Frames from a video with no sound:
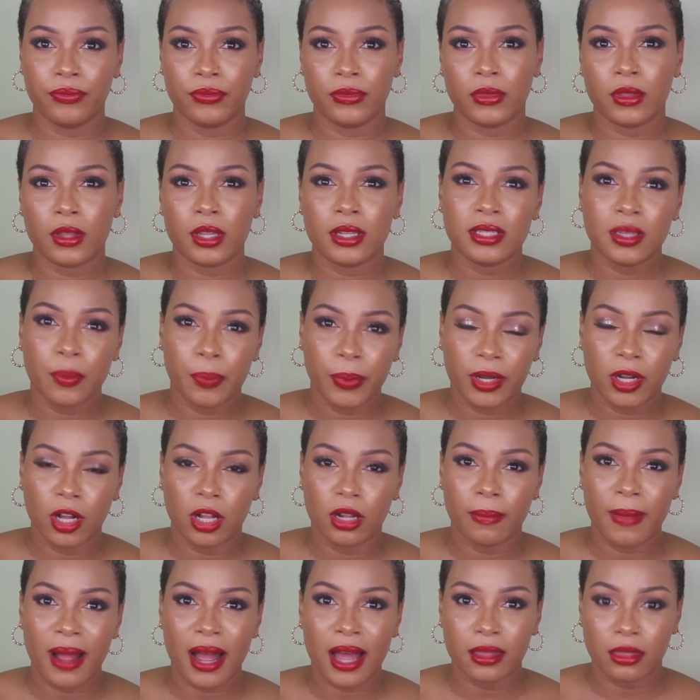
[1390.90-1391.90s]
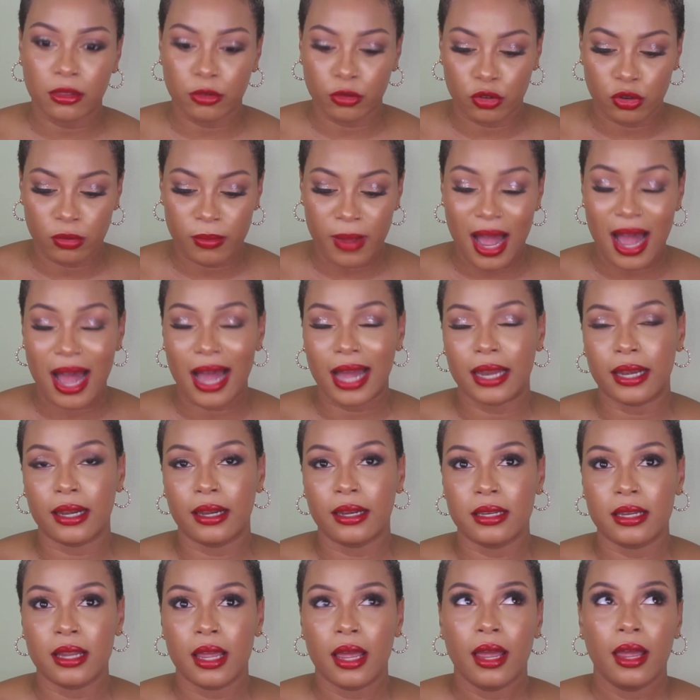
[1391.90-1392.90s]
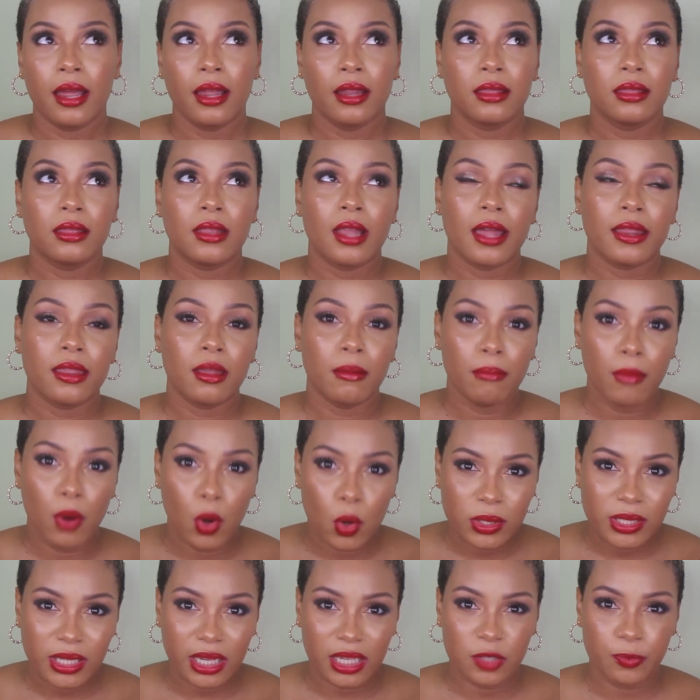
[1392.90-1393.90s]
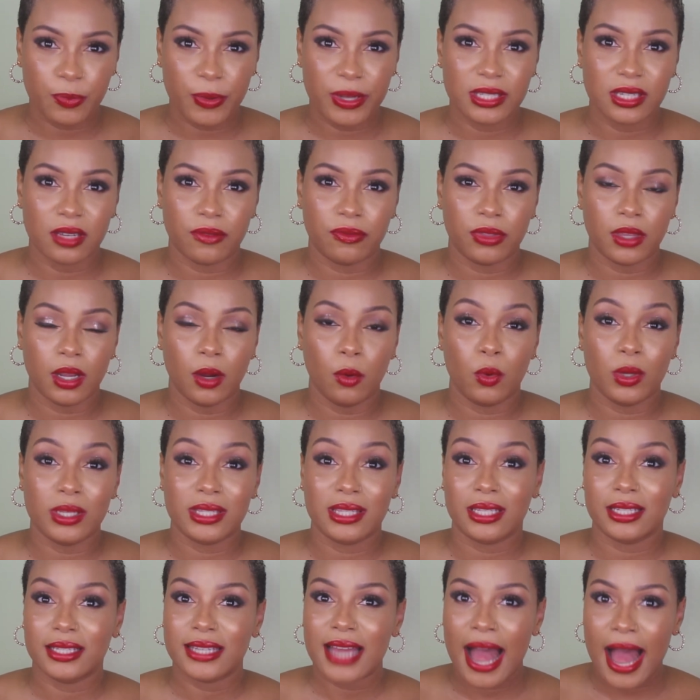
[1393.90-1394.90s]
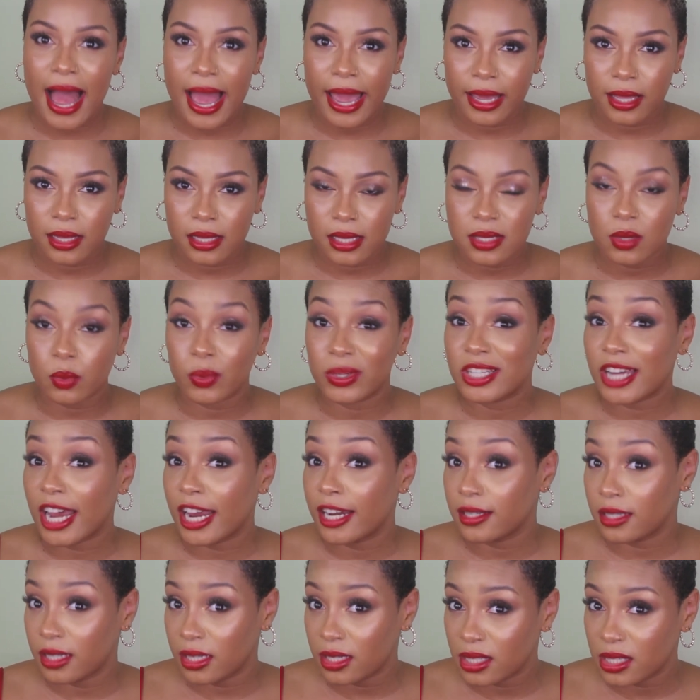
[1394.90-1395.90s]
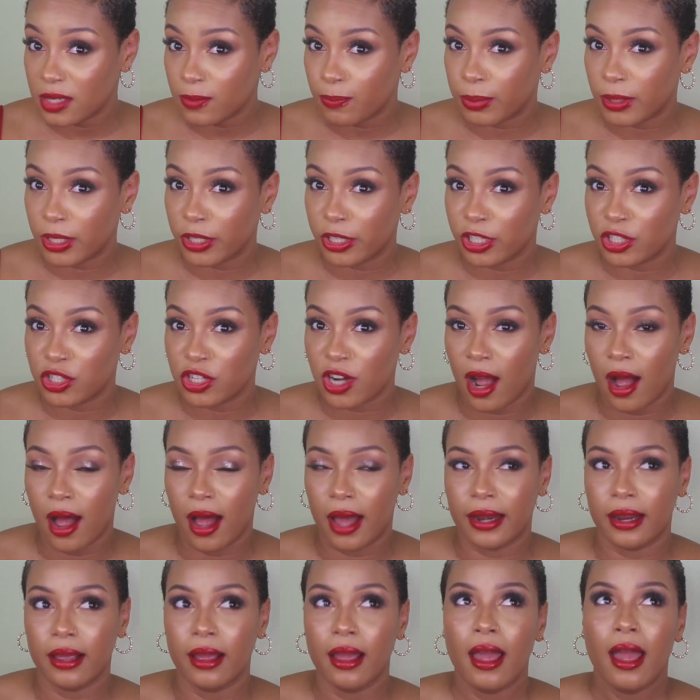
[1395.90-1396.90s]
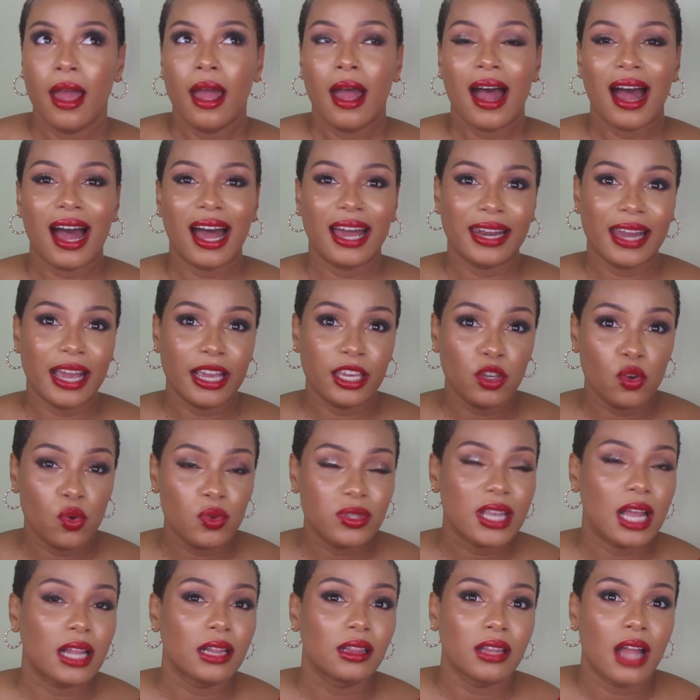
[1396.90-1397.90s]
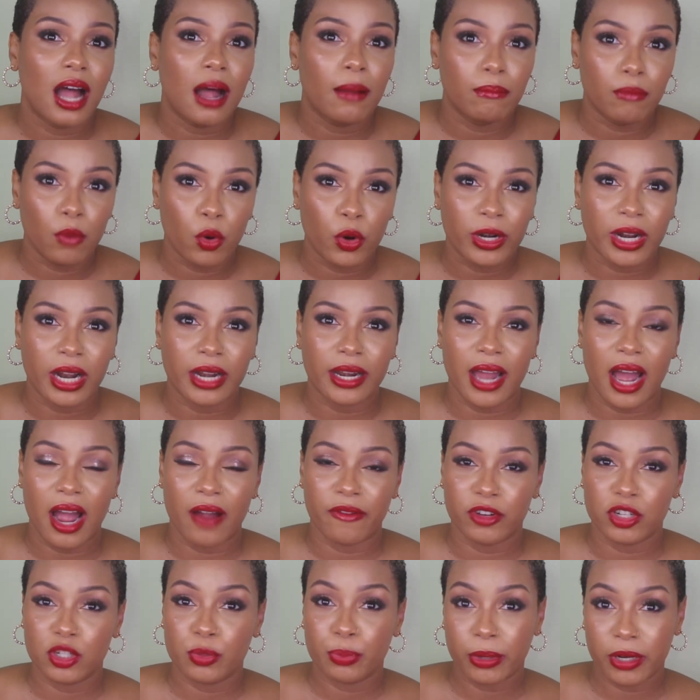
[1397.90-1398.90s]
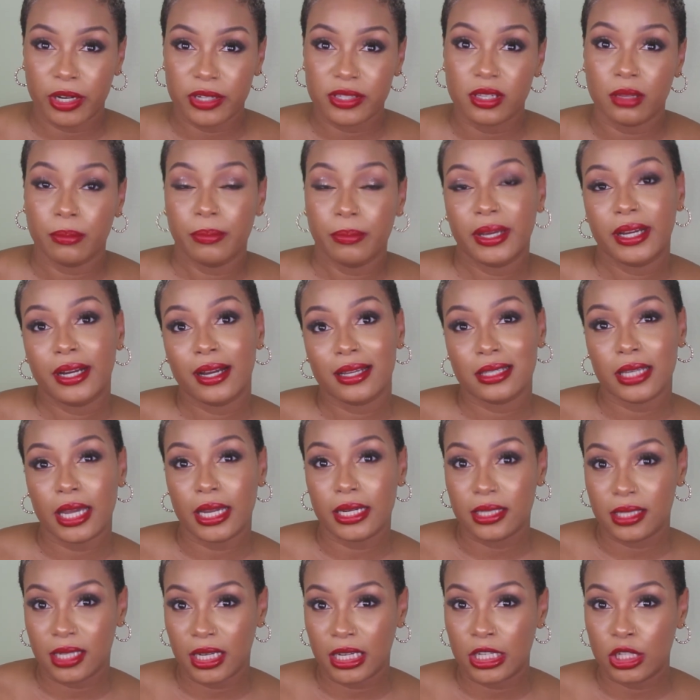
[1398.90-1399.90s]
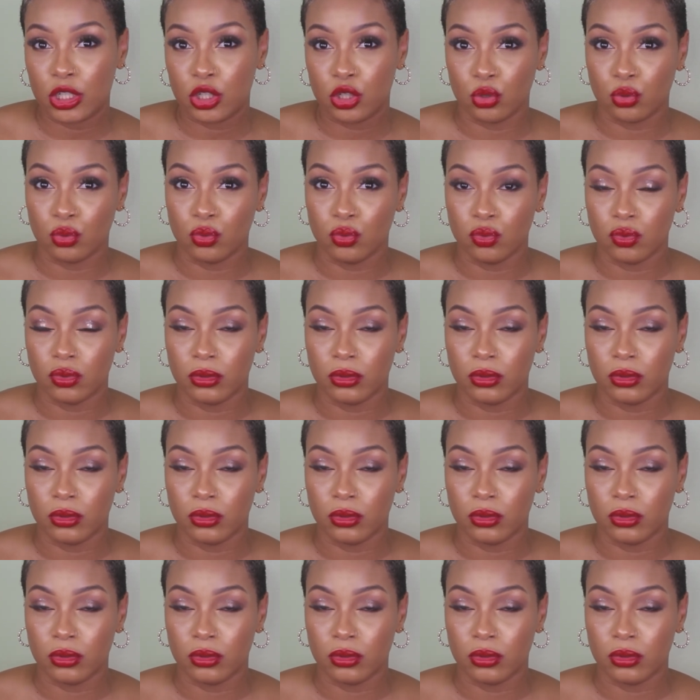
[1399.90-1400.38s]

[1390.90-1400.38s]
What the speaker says: the typical bathroom, and the most expensive thing was the tiles, which I did splurge on. And I use a lot more than the average person, because I did do